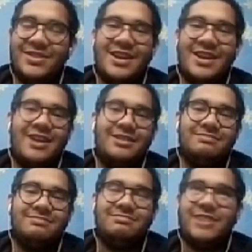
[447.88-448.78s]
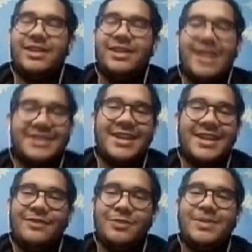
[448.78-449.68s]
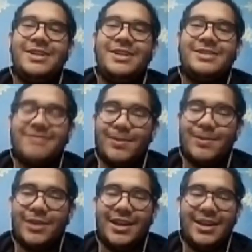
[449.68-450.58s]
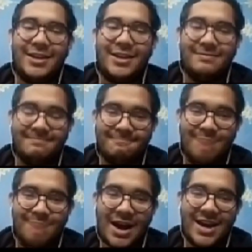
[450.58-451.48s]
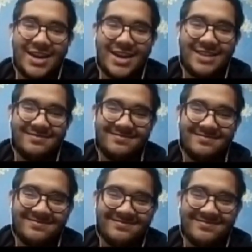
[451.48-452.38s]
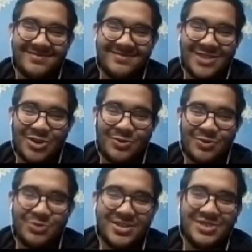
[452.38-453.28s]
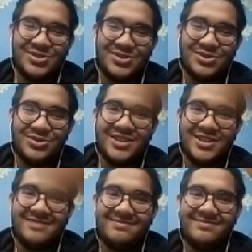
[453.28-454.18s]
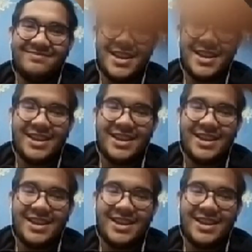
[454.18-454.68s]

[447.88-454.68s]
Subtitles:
Now, till the next time we meet, tab tak ke liye. Bye. Hope to see you soon. Take